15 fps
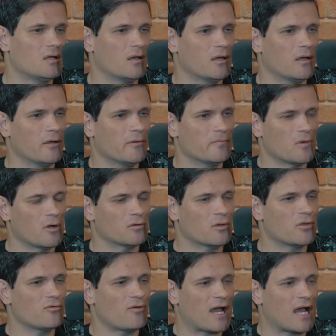although
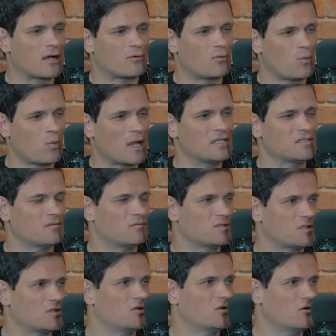there are ways of
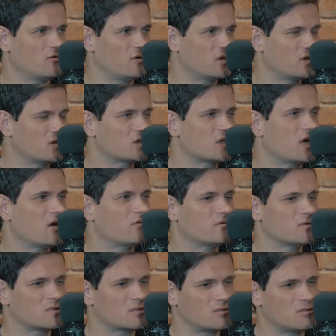securing yourself
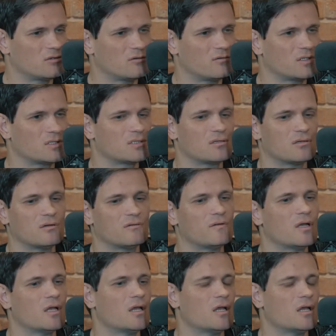and securing stuff,